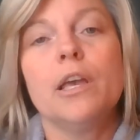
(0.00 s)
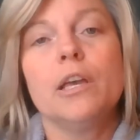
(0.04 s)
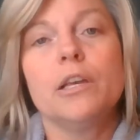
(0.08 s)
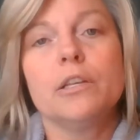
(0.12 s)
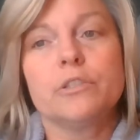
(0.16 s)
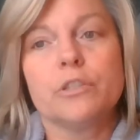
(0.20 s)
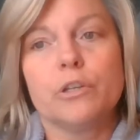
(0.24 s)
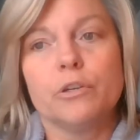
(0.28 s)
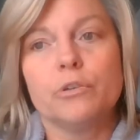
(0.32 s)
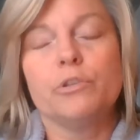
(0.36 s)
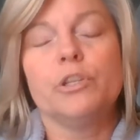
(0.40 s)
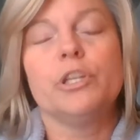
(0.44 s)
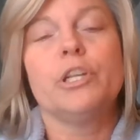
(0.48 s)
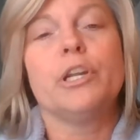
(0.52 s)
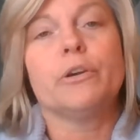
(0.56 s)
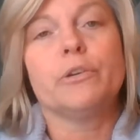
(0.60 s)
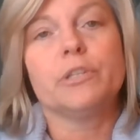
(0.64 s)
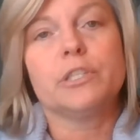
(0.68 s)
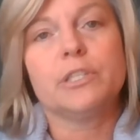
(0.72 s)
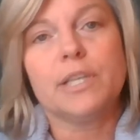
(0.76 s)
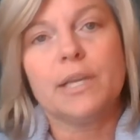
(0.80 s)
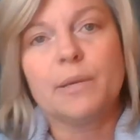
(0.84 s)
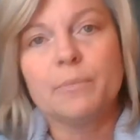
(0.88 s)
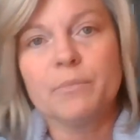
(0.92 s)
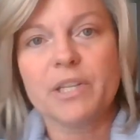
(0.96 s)
So,
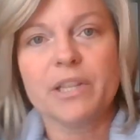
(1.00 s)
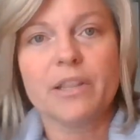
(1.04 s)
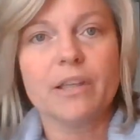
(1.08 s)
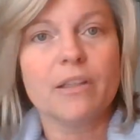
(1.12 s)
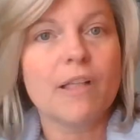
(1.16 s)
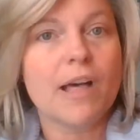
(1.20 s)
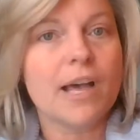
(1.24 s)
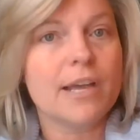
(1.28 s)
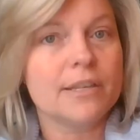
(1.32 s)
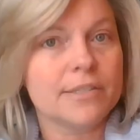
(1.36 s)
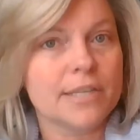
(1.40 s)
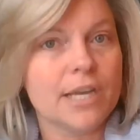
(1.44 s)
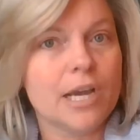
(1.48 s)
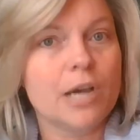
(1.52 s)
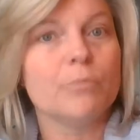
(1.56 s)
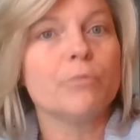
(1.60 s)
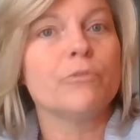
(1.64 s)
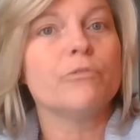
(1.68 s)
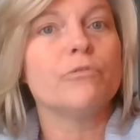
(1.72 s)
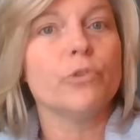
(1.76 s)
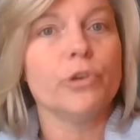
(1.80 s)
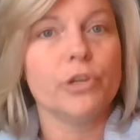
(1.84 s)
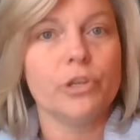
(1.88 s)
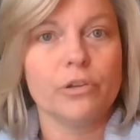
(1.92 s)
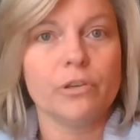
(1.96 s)
it's empty the glass out
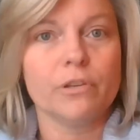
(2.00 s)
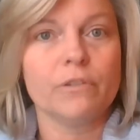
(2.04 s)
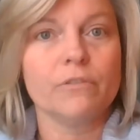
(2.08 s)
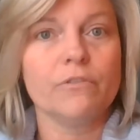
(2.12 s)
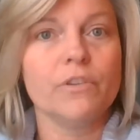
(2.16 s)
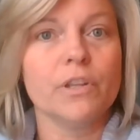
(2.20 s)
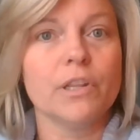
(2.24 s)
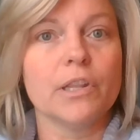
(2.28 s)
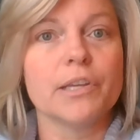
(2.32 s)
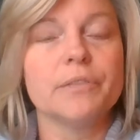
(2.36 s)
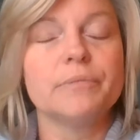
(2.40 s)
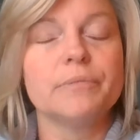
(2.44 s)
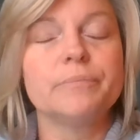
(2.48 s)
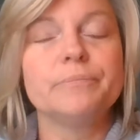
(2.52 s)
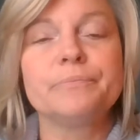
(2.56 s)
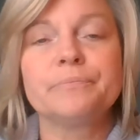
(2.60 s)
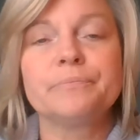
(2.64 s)
before you can fill it.